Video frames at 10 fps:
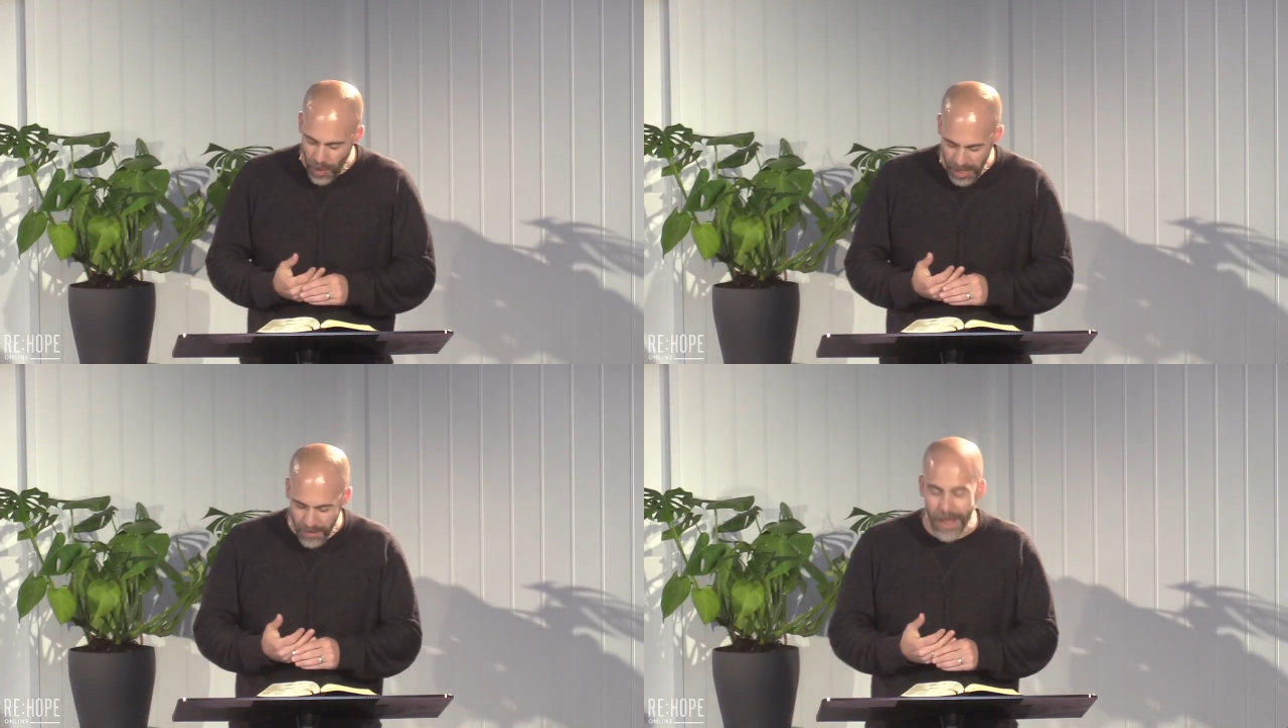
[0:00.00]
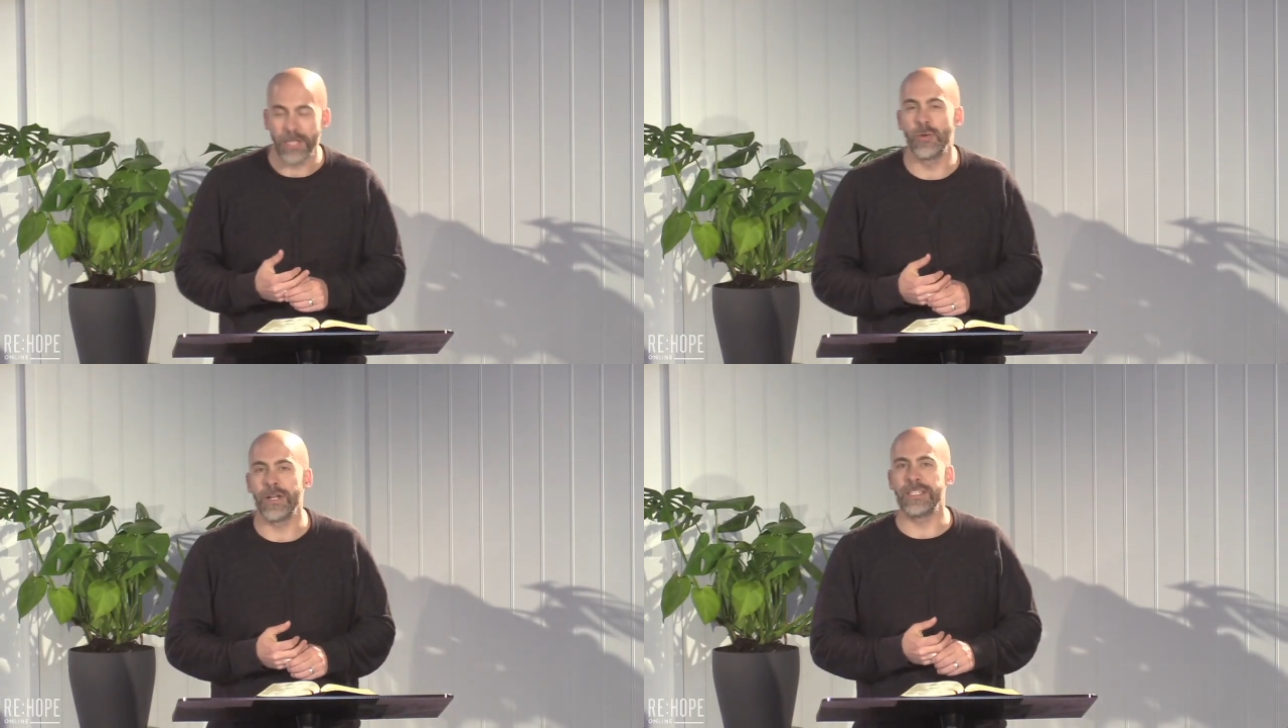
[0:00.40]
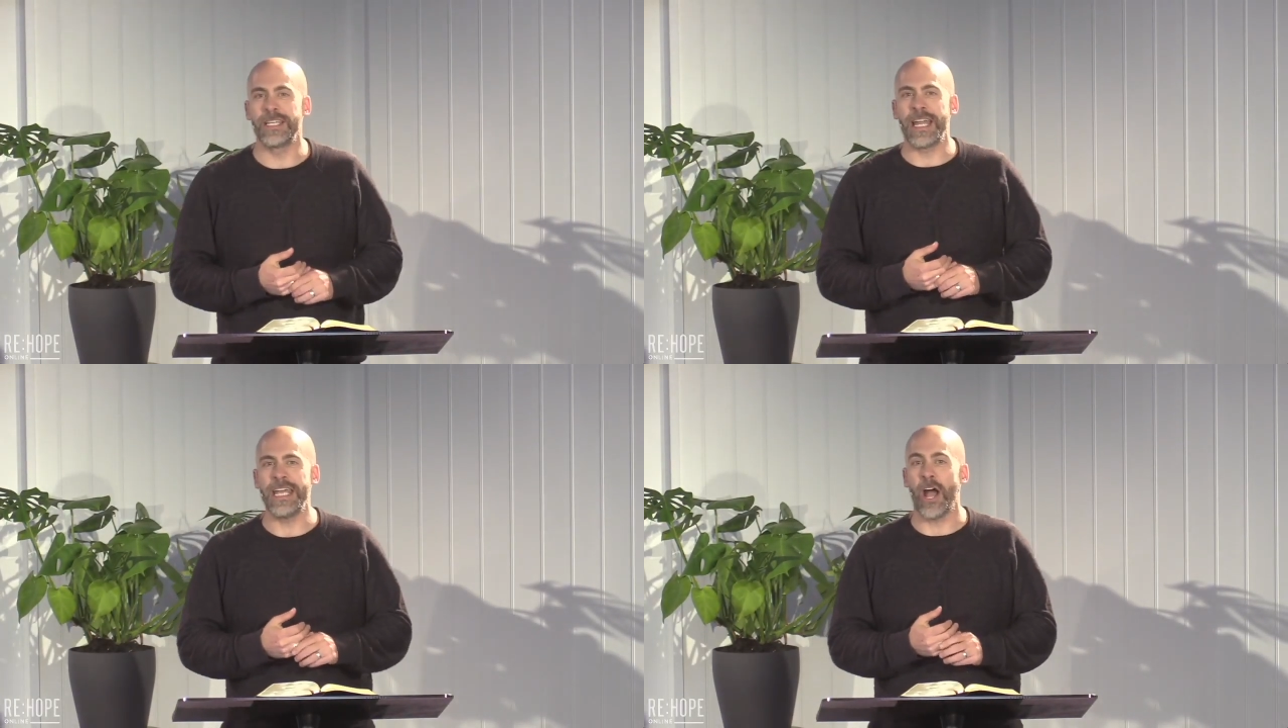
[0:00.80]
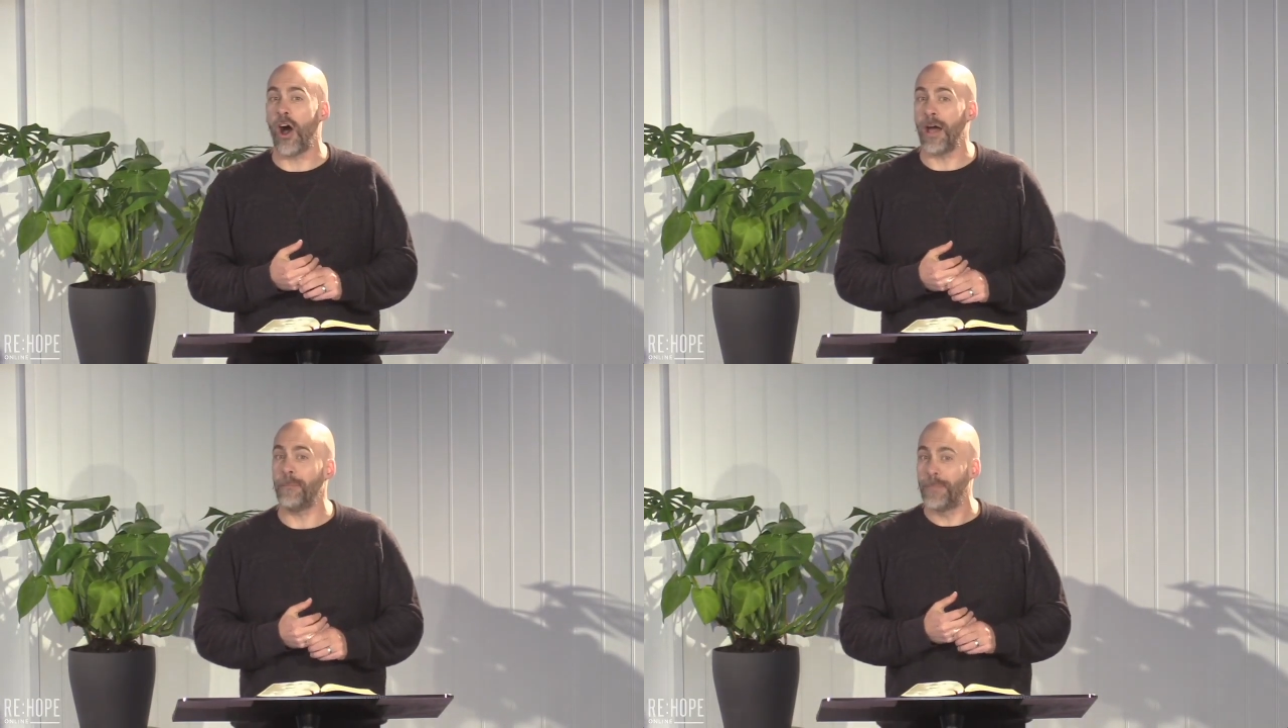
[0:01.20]
Welcome back to our study
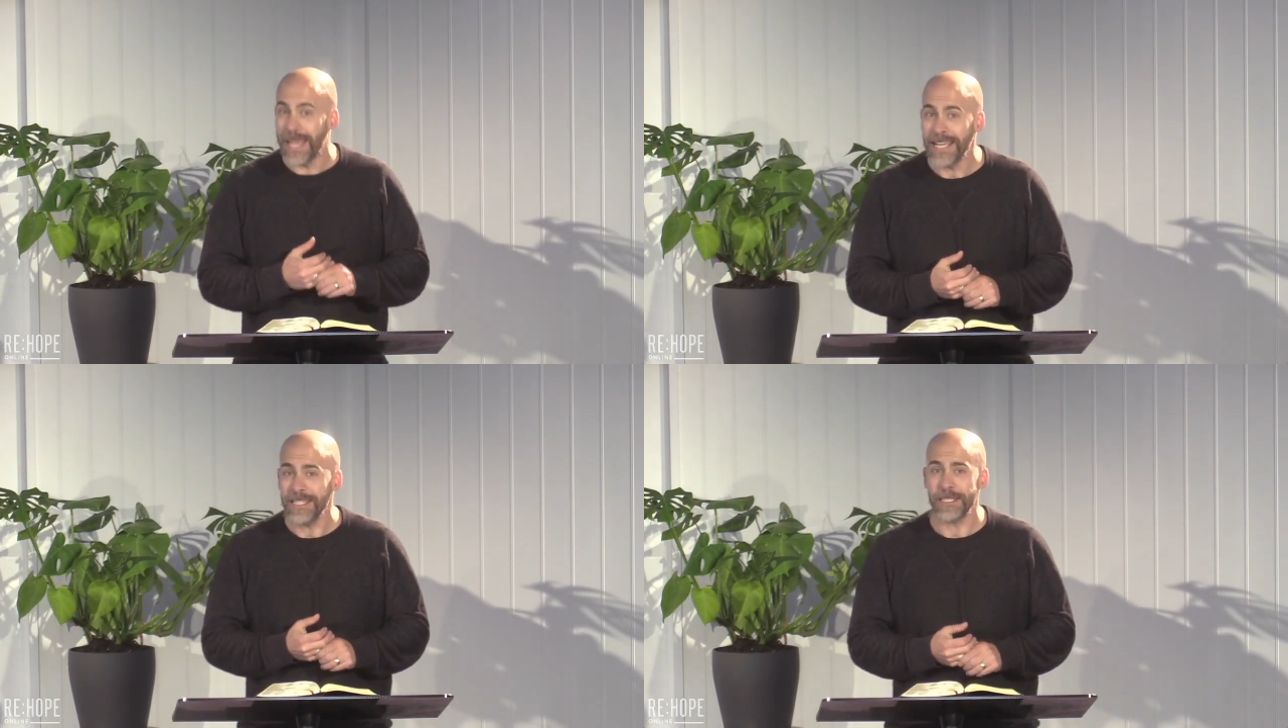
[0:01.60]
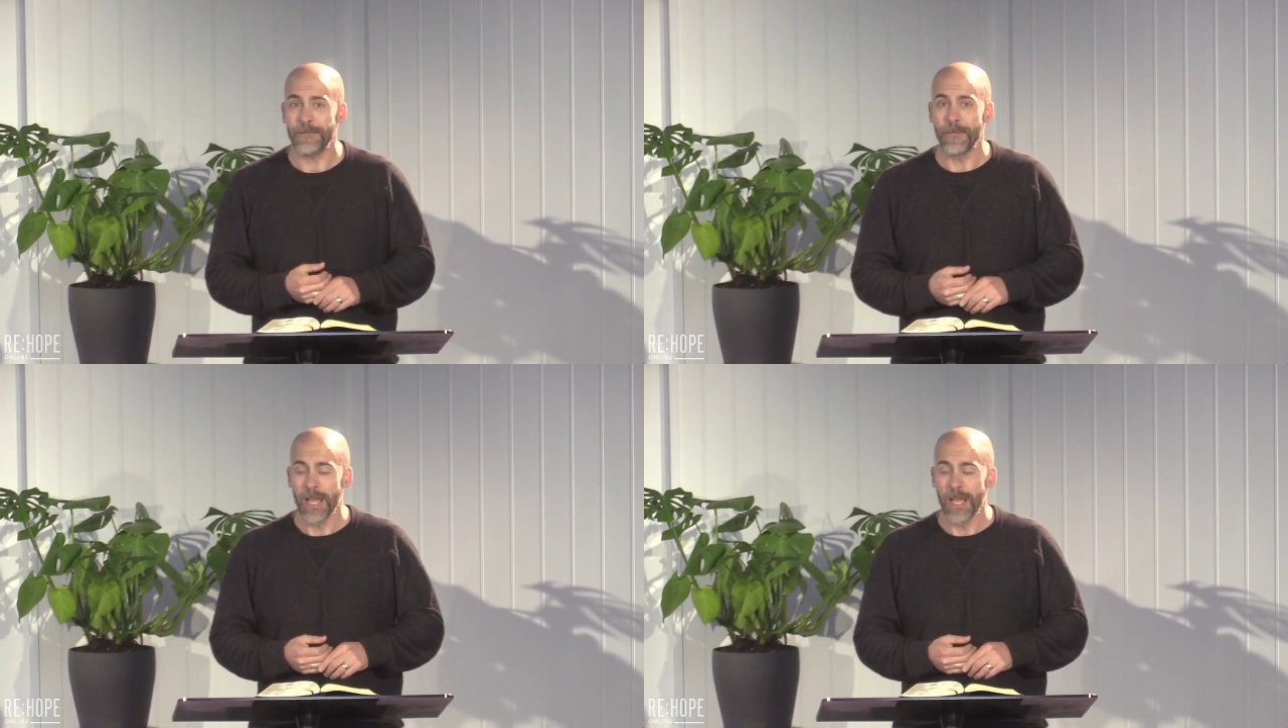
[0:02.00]
on peace.